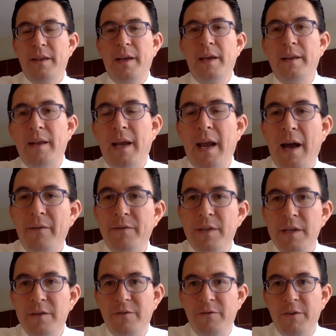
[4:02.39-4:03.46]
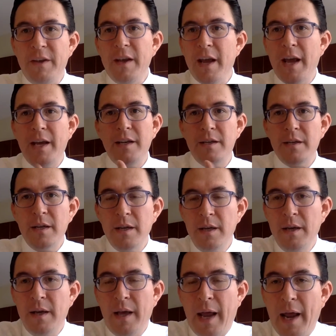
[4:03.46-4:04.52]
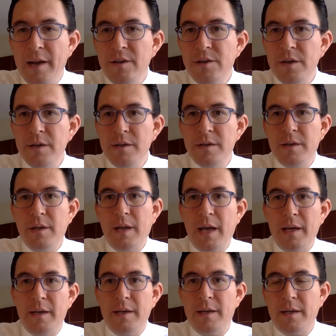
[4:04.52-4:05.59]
They have these V8 engines that